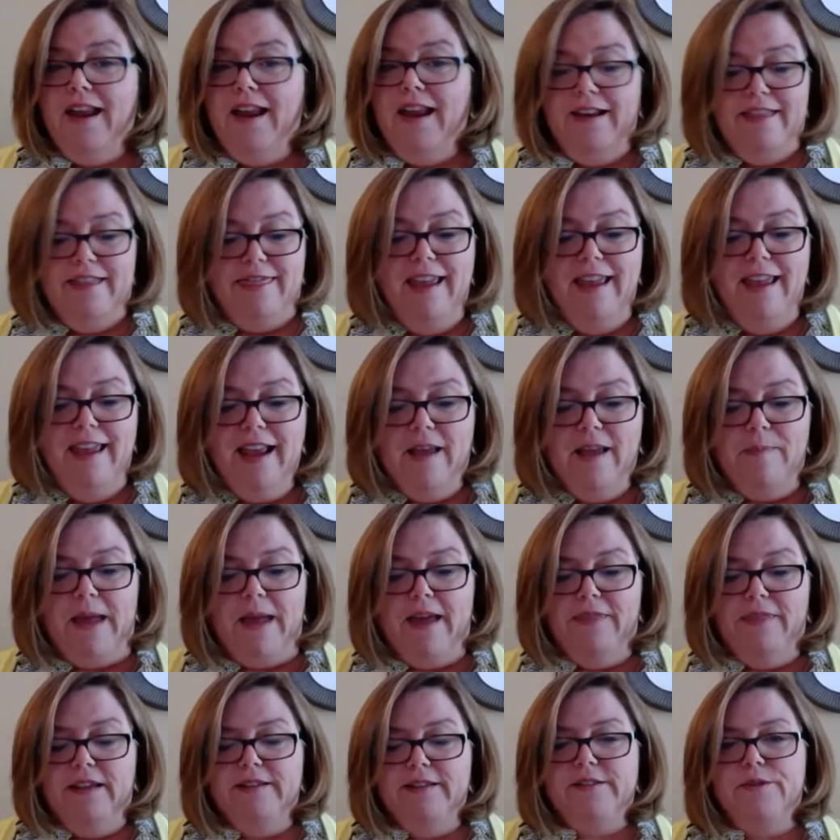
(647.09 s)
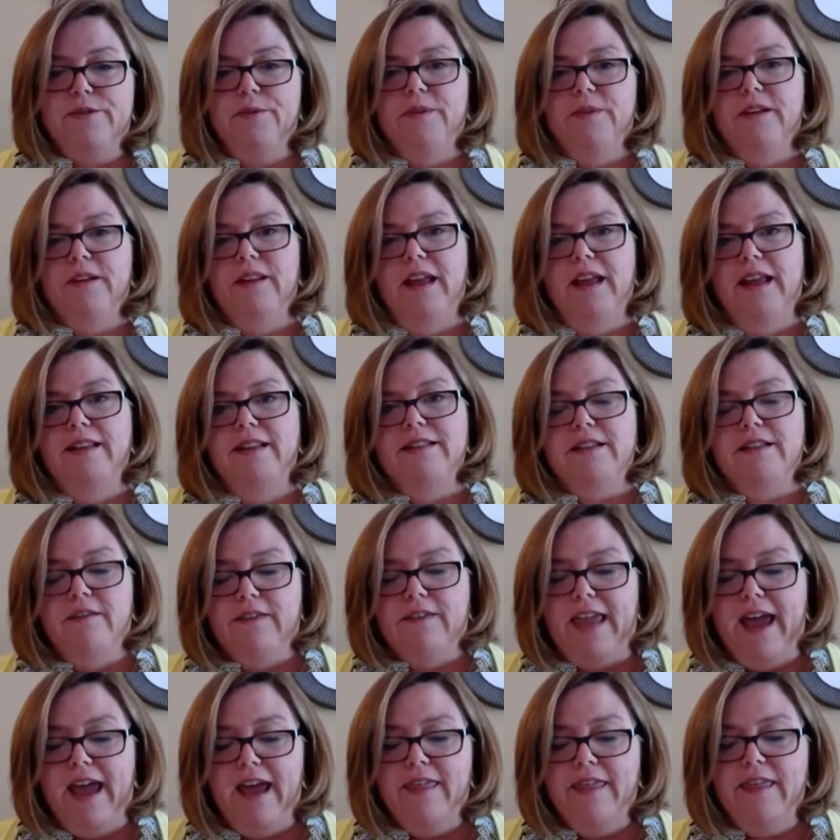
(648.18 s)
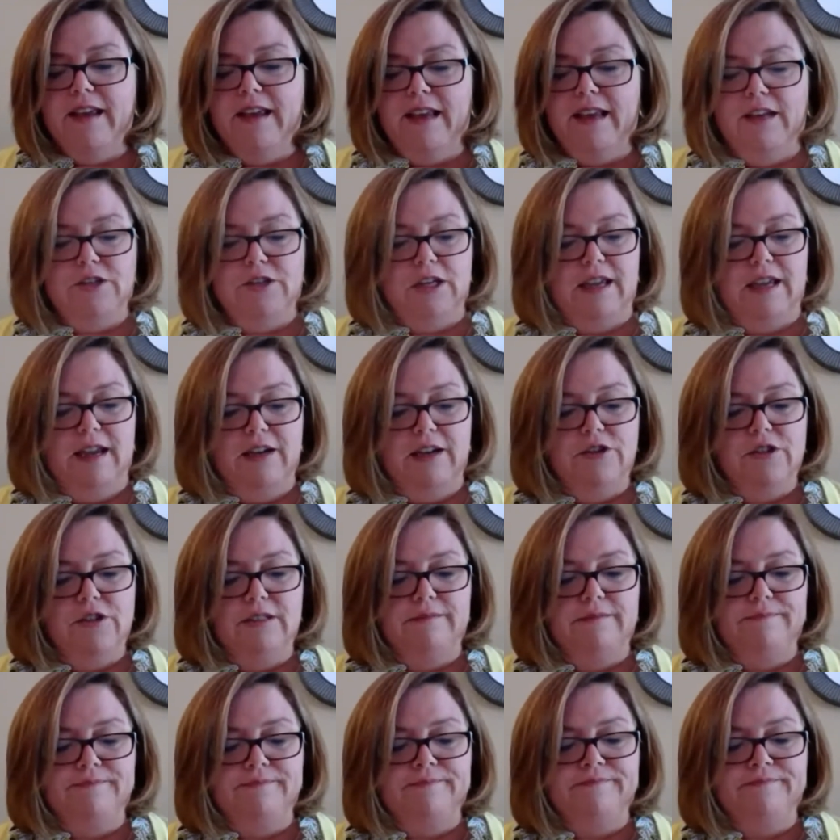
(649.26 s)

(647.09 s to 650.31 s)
and think about this through the lens of Catholic education.